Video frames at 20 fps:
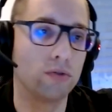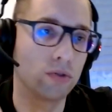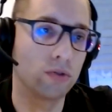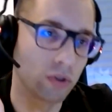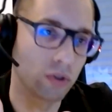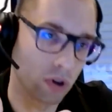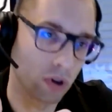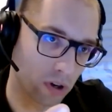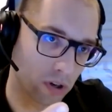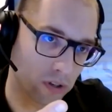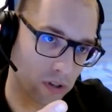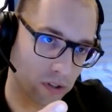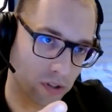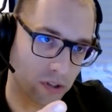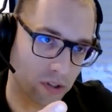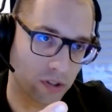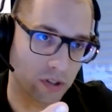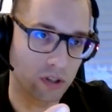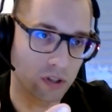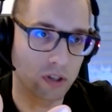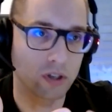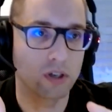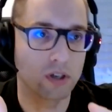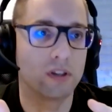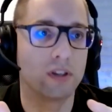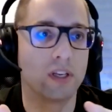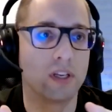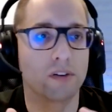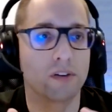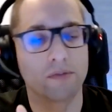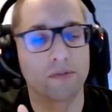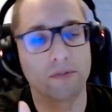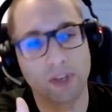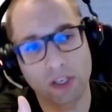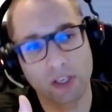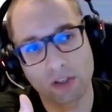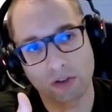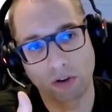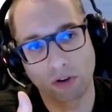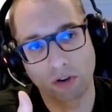do colors. They're
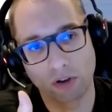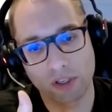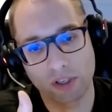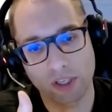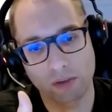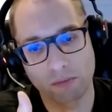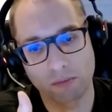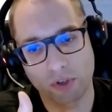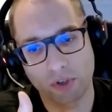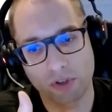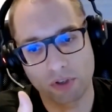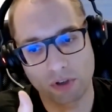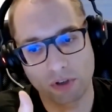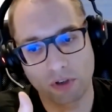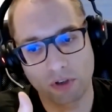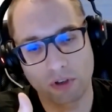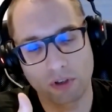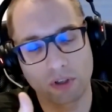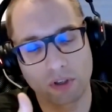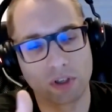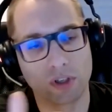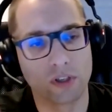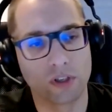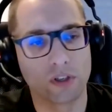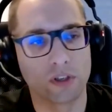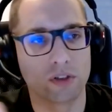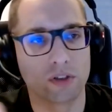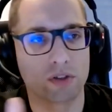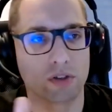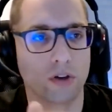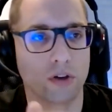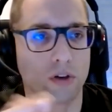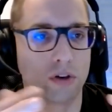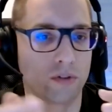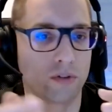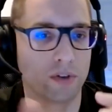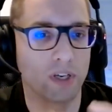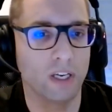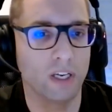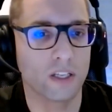fixed color temperature.
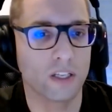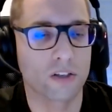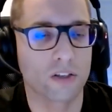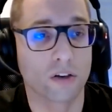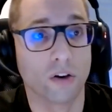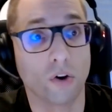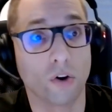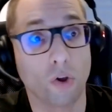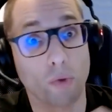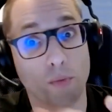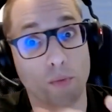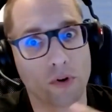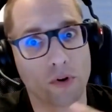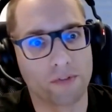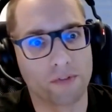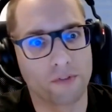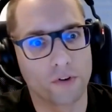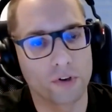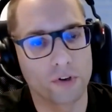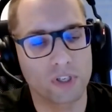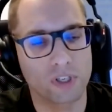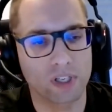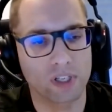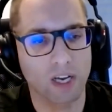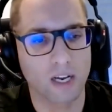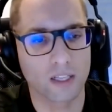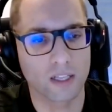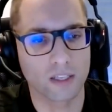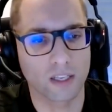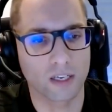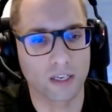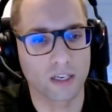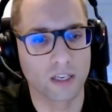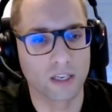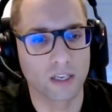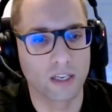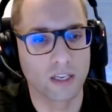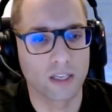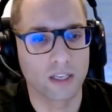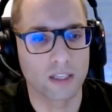So it's a lot more versatile than
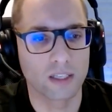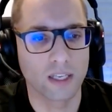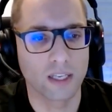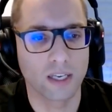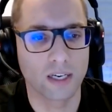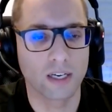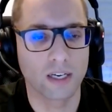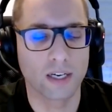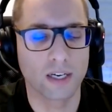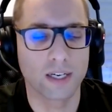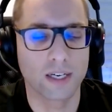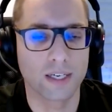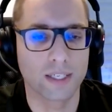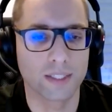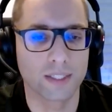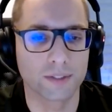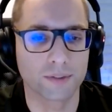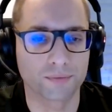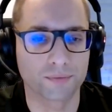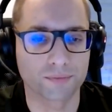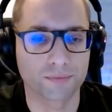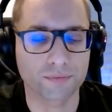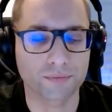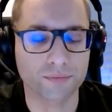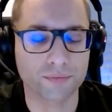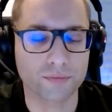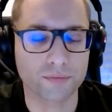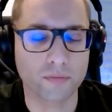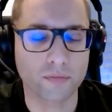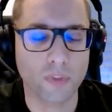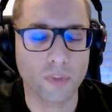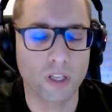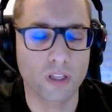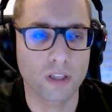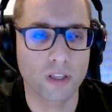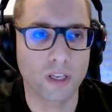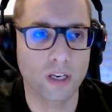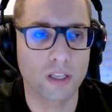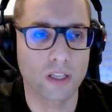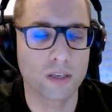
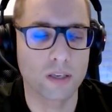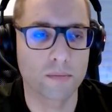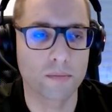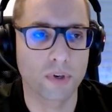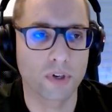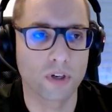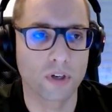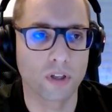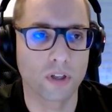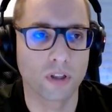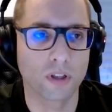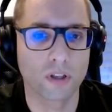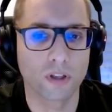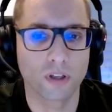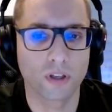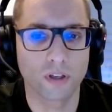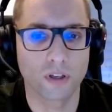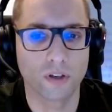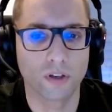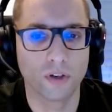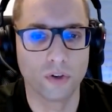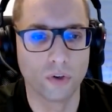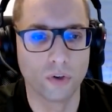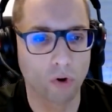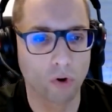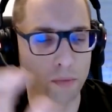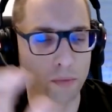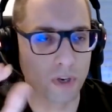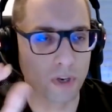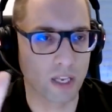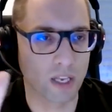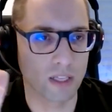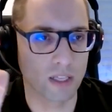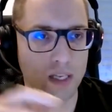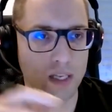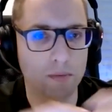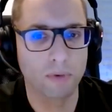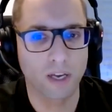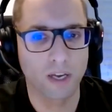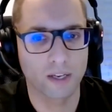a typical normal
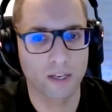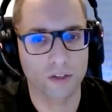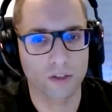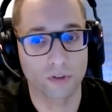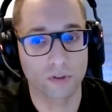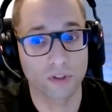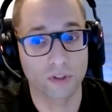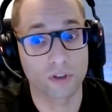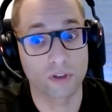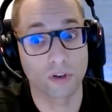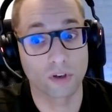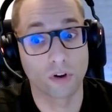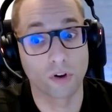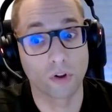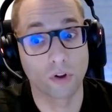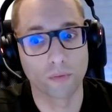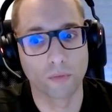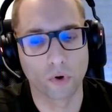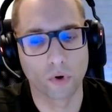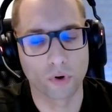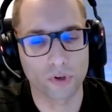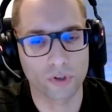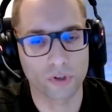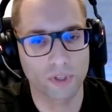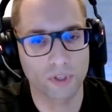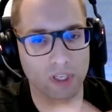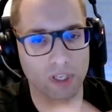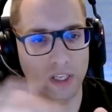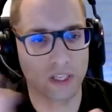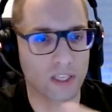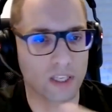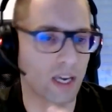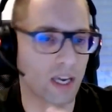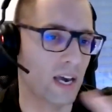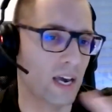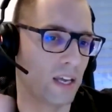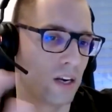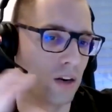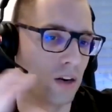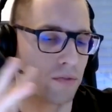LED blinder. So it does a lot more. So it
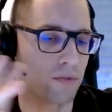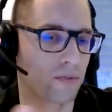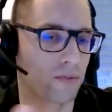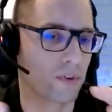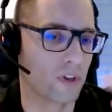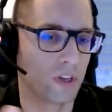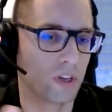kind of,